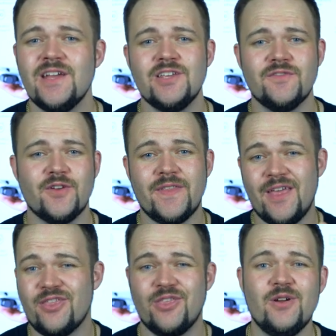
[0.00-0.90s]
you've got
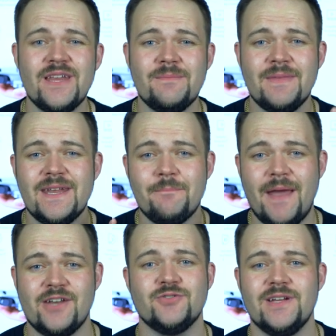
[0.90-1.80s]
that 30 minute
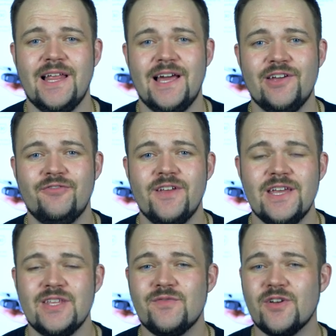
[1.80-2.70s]
battery life,
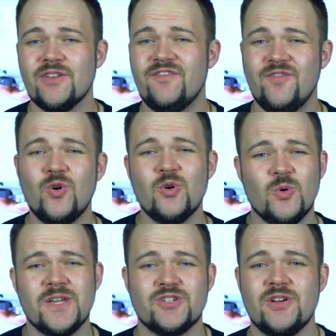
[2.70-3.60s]
you've got four
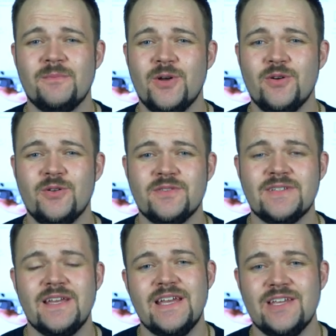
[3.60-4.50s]
quick shot modes,
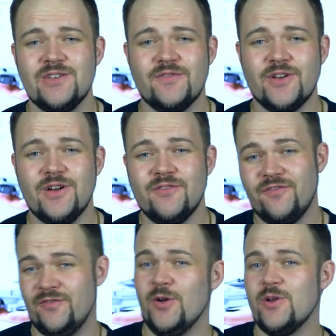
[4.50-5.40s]
you've got
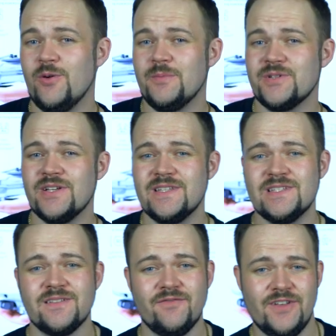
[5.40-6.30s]
photo
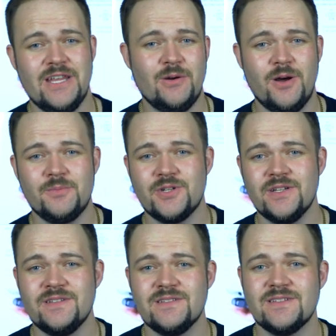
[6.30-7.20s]
options, video
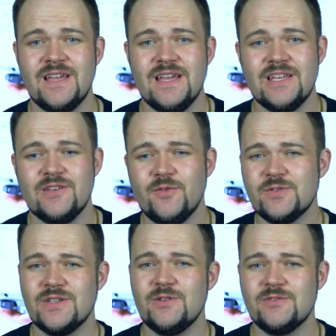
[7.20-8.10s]
options, you've
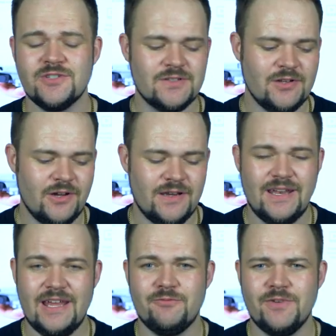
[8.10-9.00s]
also just got
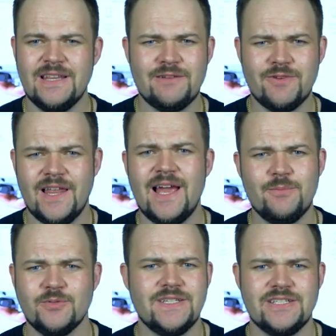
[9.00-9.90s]
a really
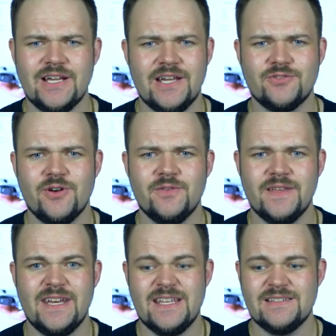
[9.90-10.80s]
reliable DJI drone
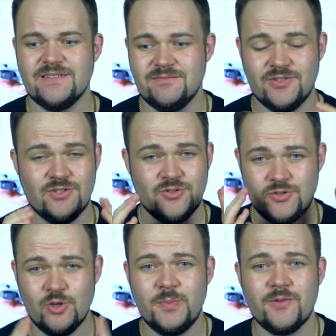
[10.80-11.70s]
that is
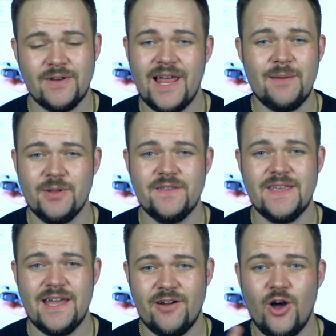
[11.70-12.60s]
super reliable in
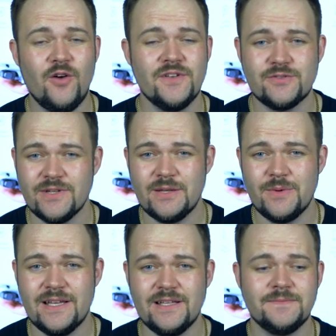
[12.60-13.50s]
the air. It hovers really
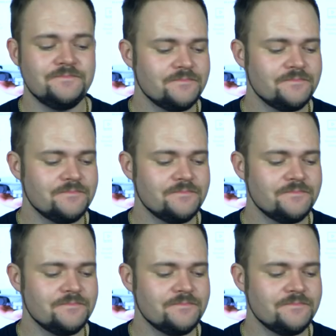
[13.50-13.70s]
well,